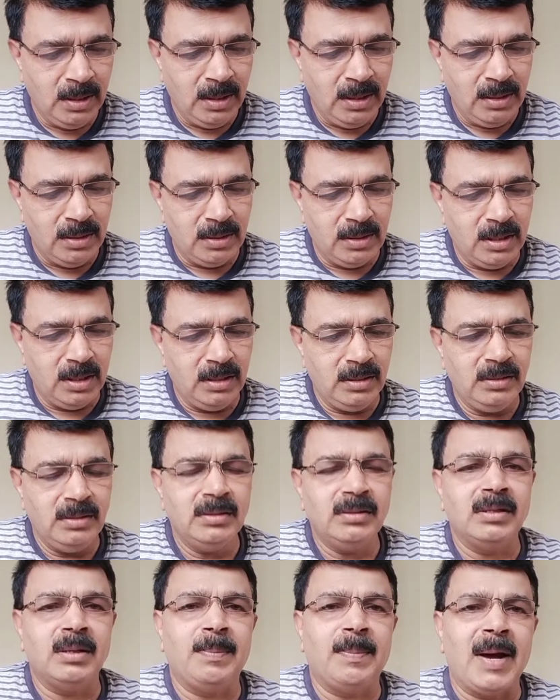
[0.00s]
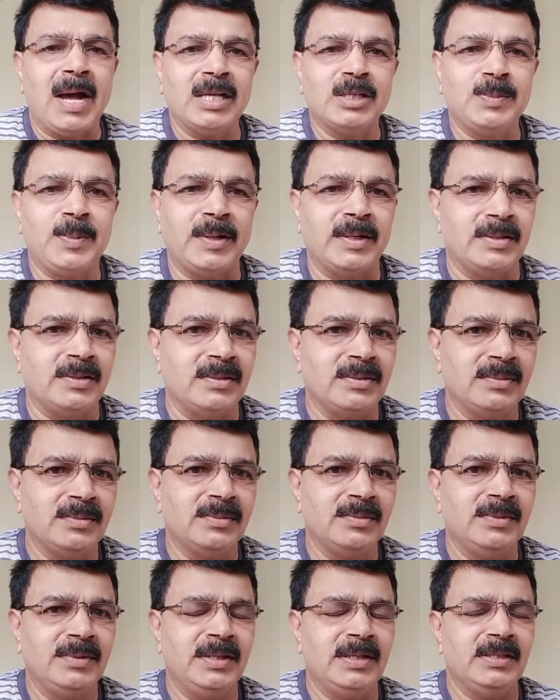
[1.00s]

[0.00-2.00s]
Then the phosphorus, it